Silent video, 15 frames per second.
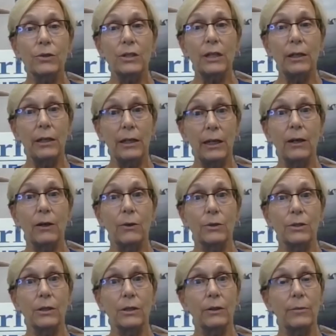San Diego is
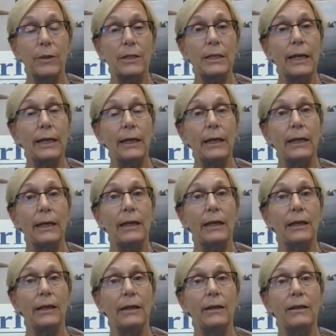going to be taking
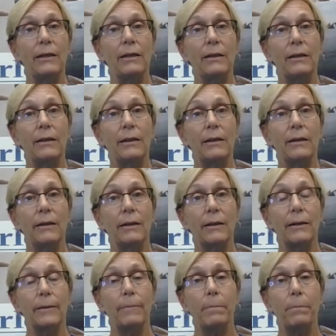in
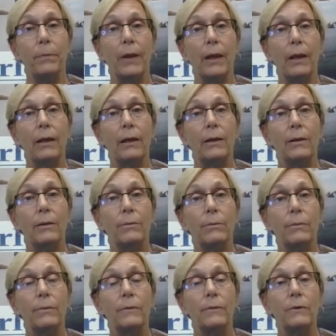uh,
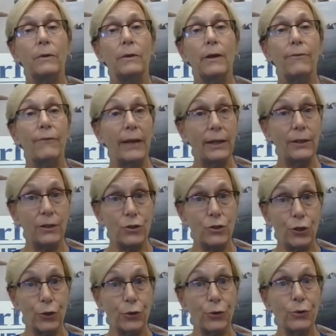affected
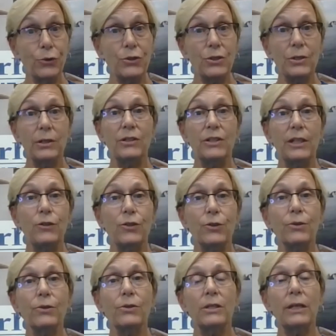turtles, sea
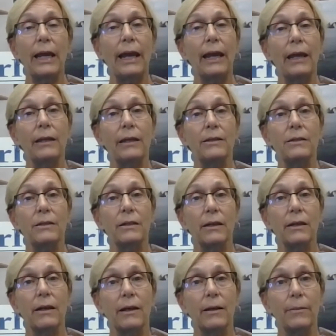turtles, and
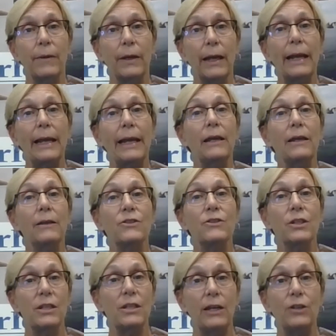um, any
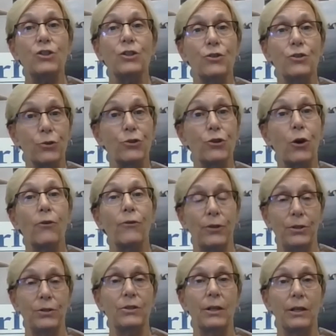cetaceans or
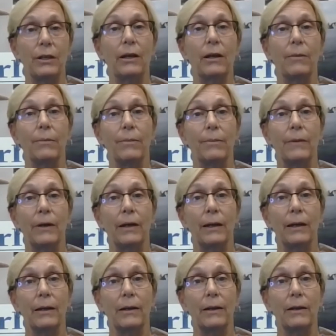dolphins that come
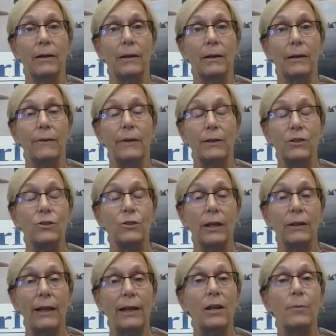uh, uh, that
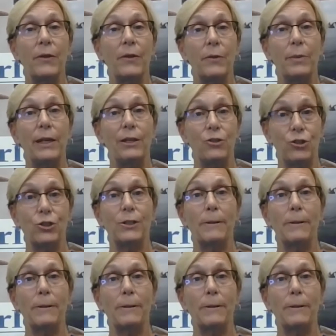land up on the beach.